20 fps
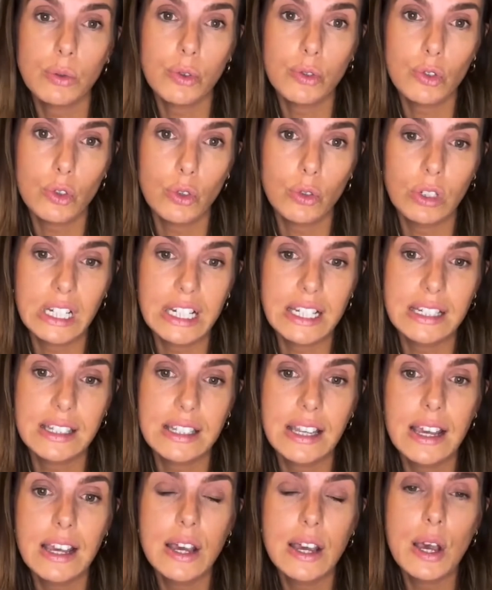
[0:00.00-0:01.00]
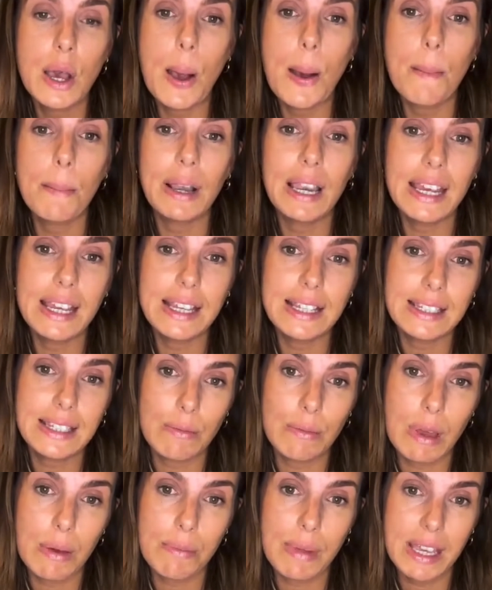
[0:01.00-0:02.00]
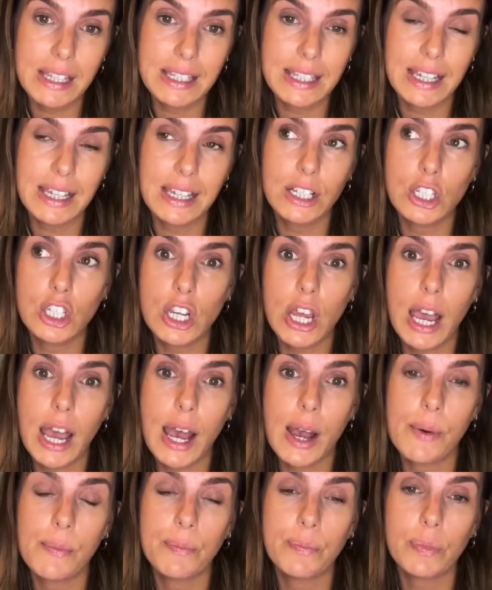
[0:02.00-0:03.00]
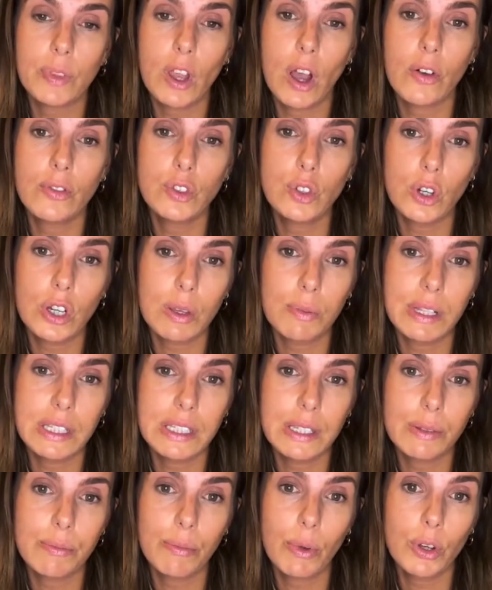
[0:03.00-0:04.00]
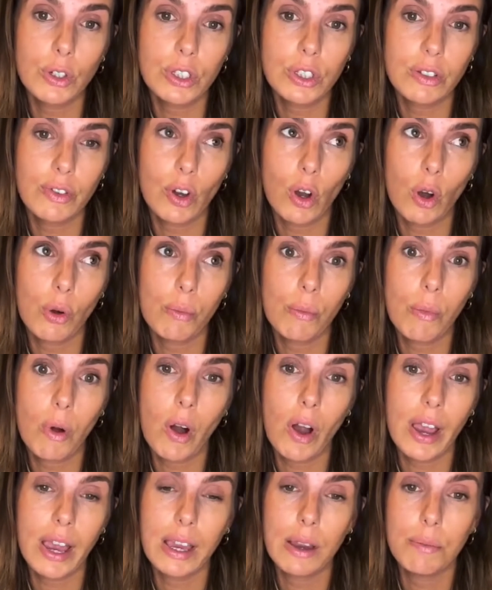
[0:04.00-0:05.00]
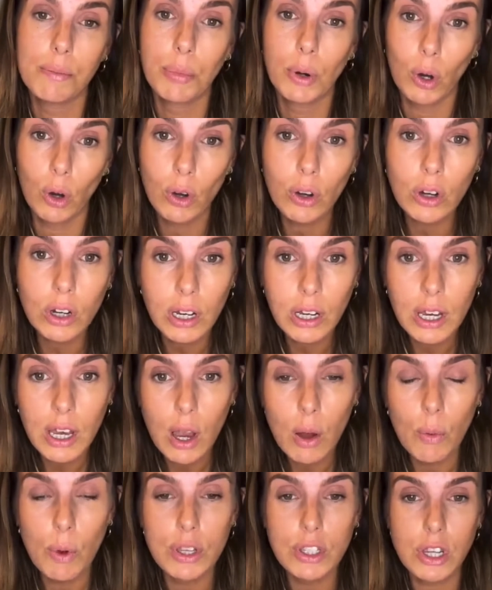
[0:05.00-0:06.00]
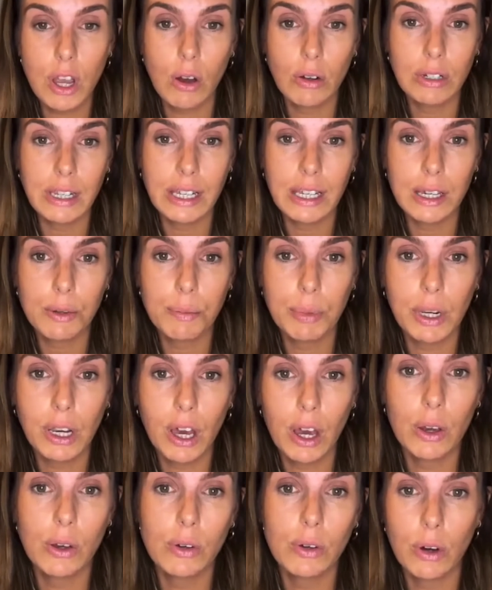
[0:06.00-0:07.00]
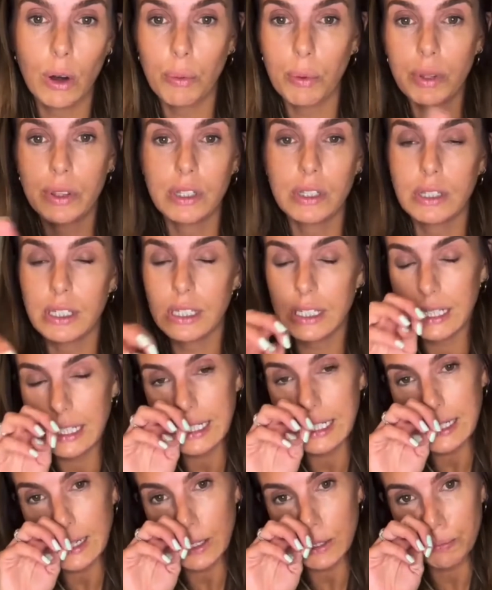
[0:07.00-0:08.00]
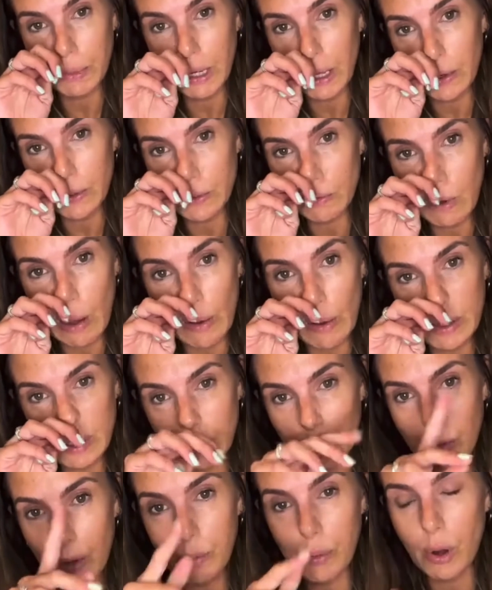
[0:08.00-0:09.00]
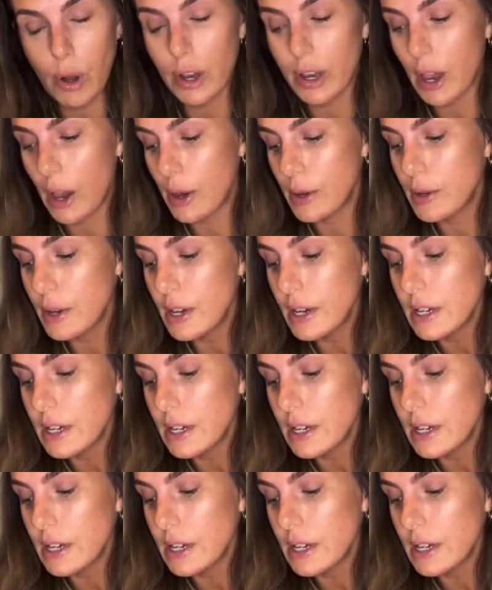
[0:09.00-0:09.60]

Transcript: withdrawal is, please send me a message. Um, I've documented most of it on my blog, which I'll link below. I'll put the details below as well. It's on my bio.